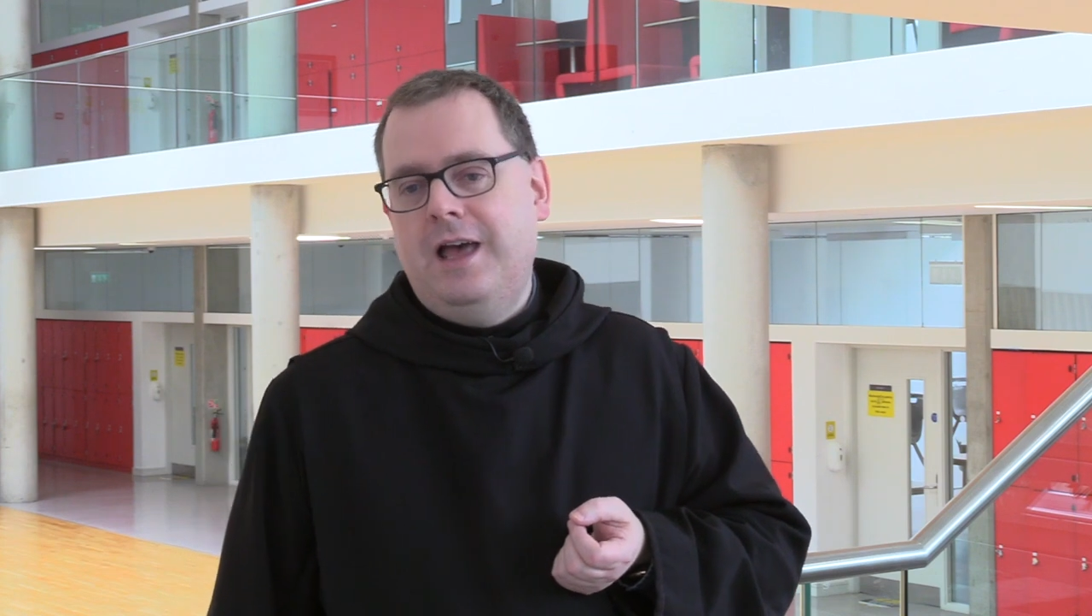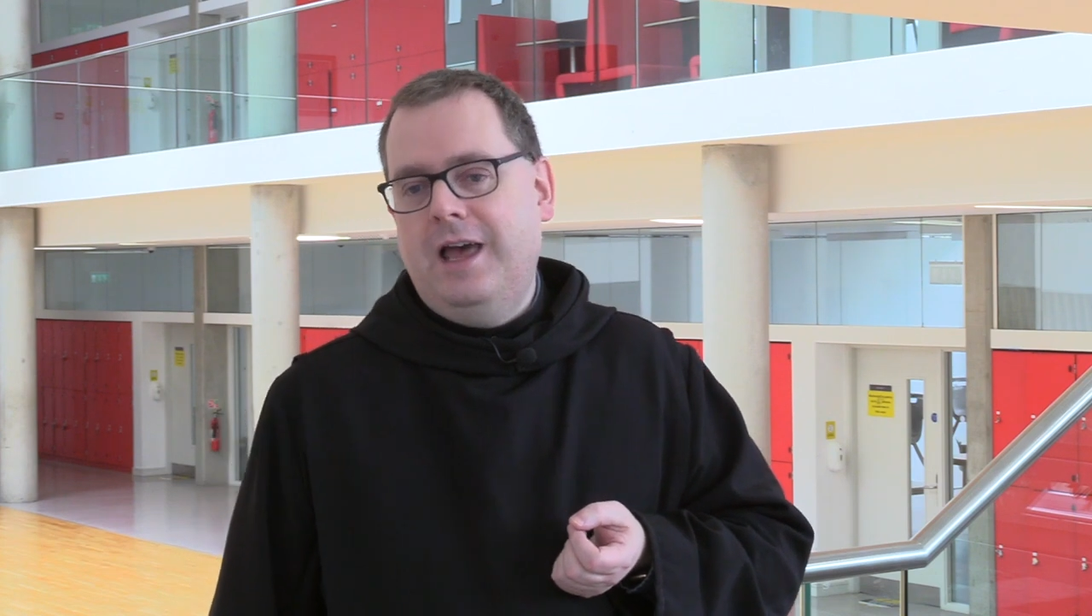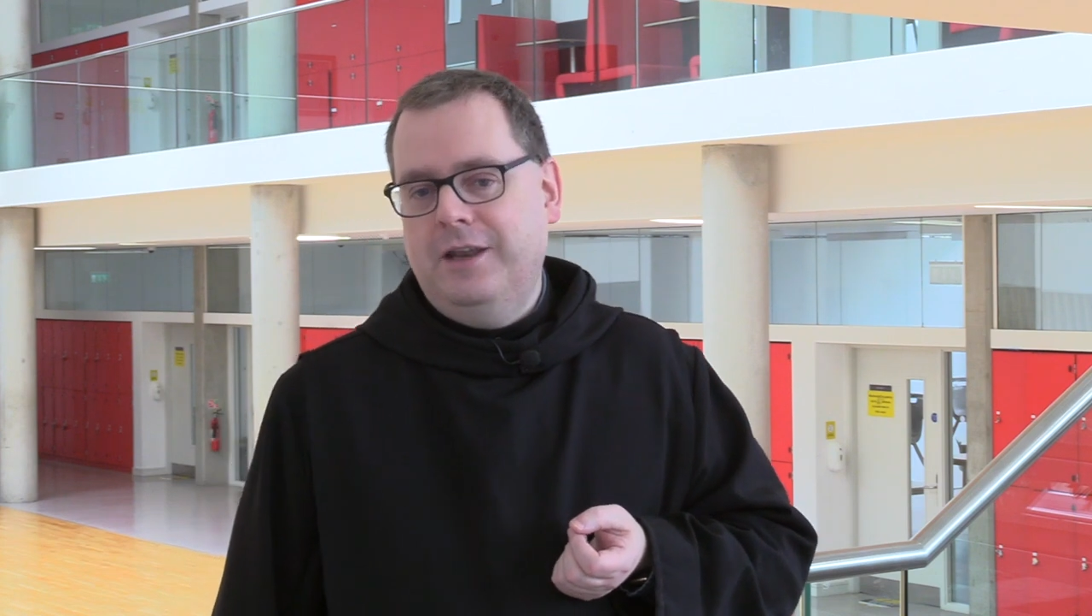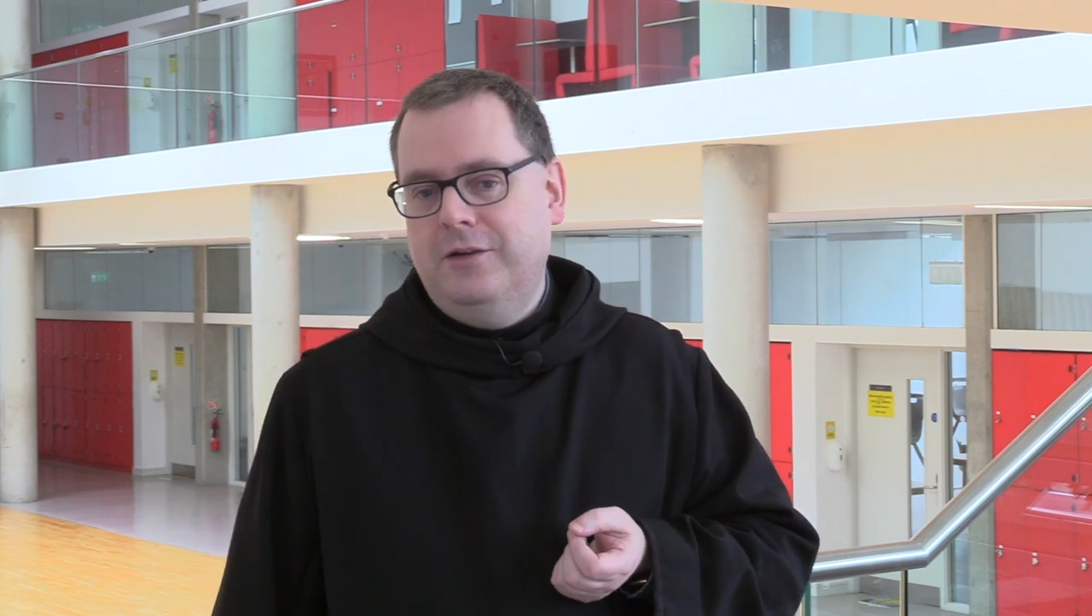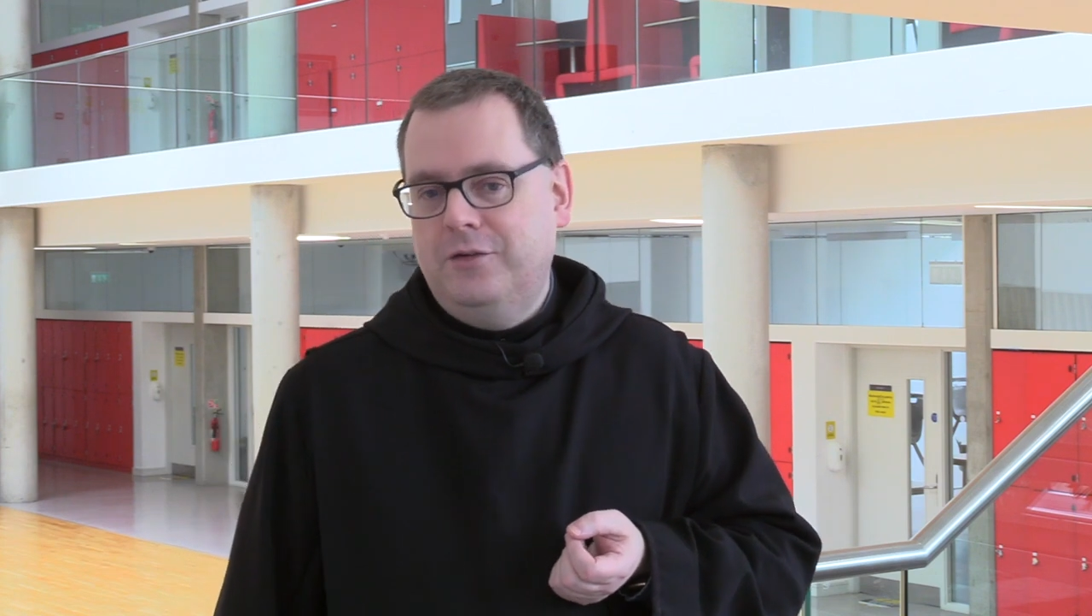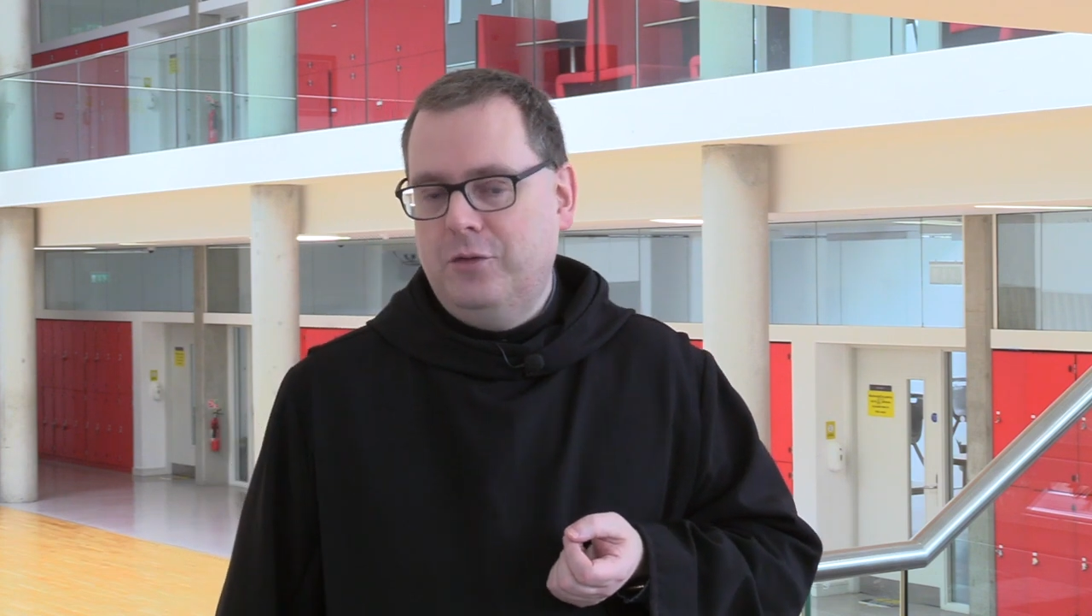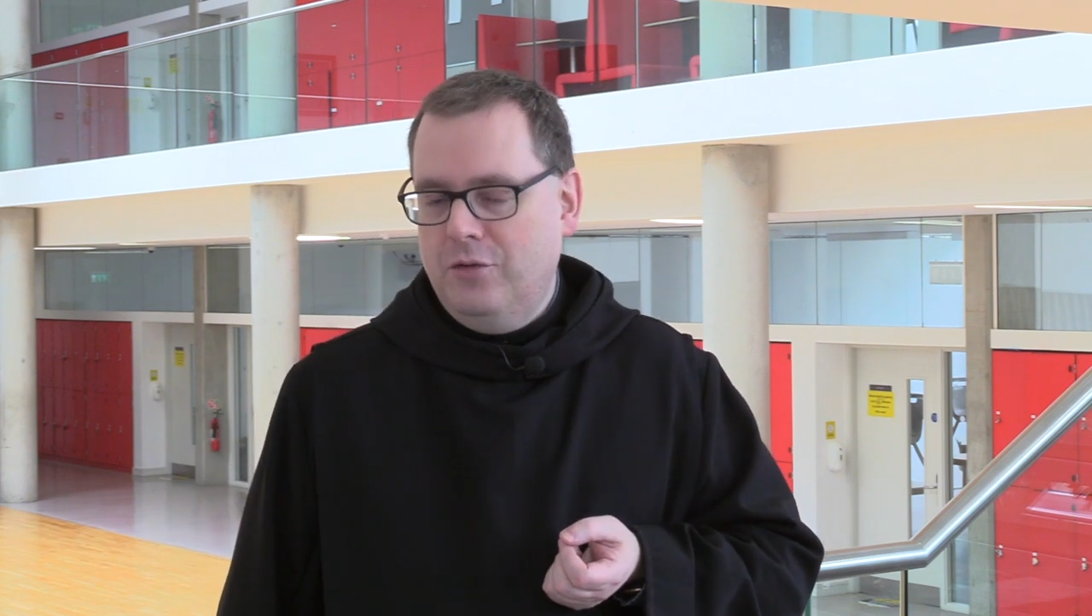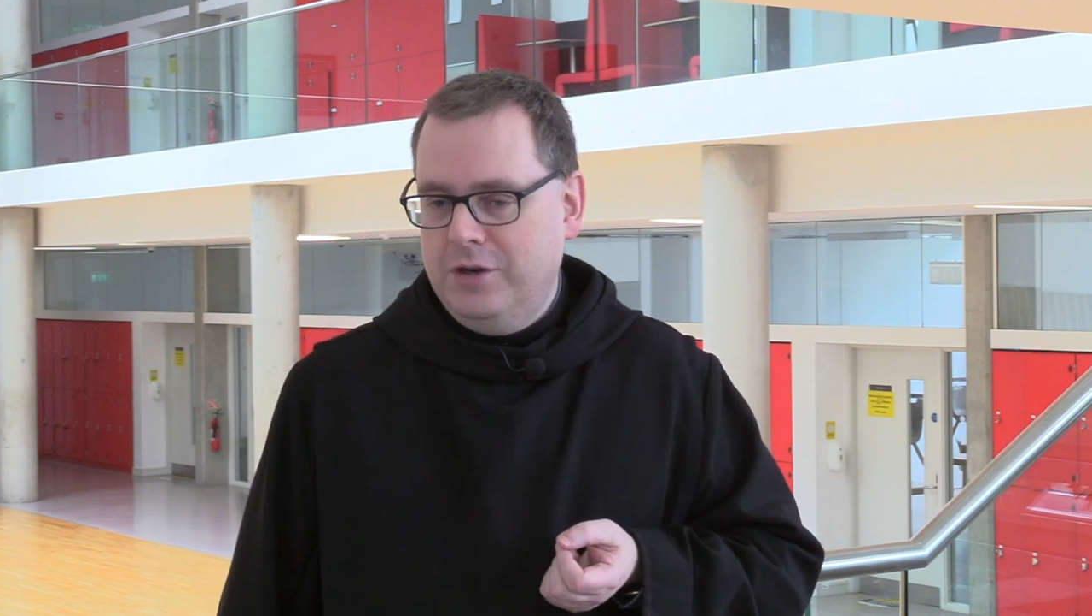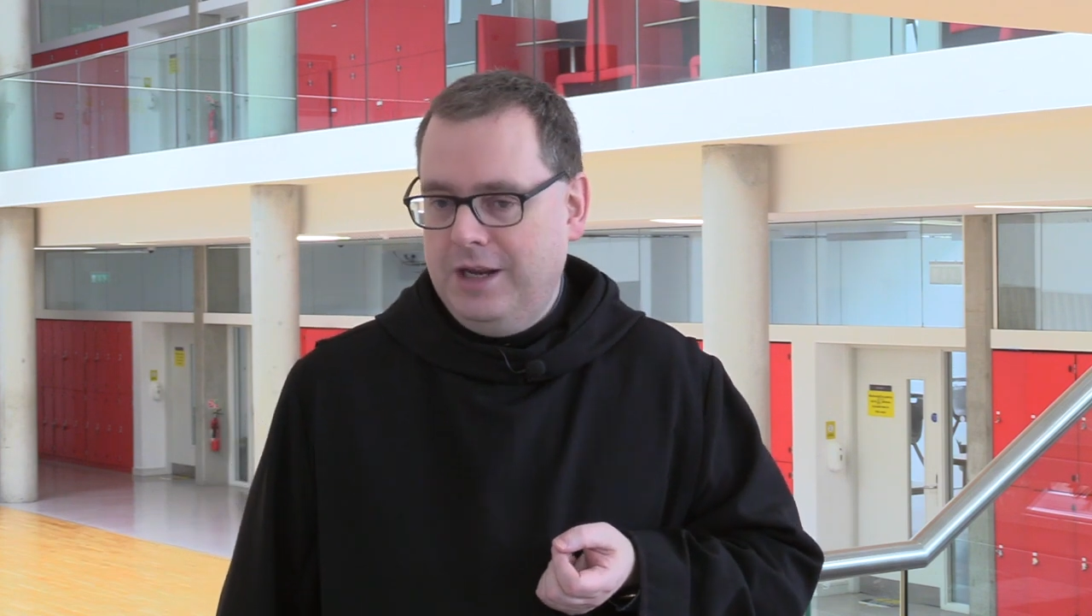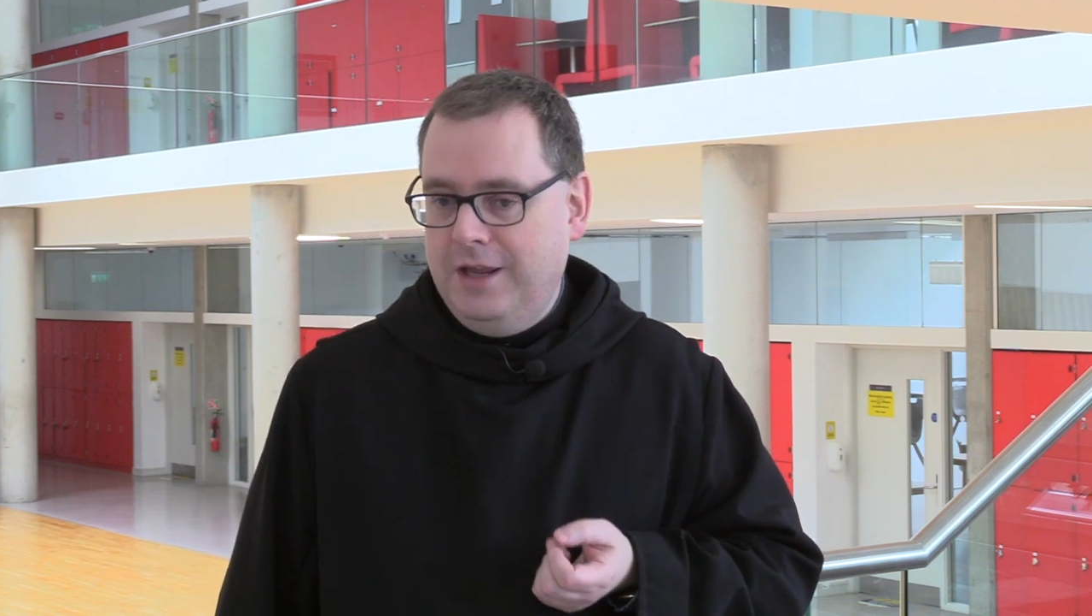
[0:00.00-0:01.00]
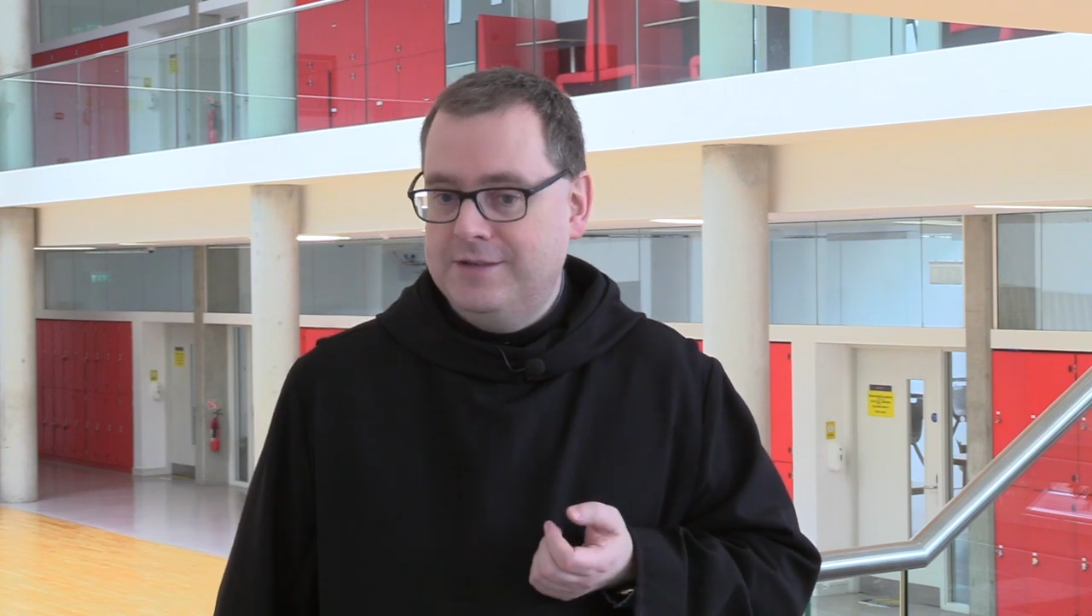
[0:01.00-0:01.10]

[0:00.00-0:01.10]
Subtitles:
and running a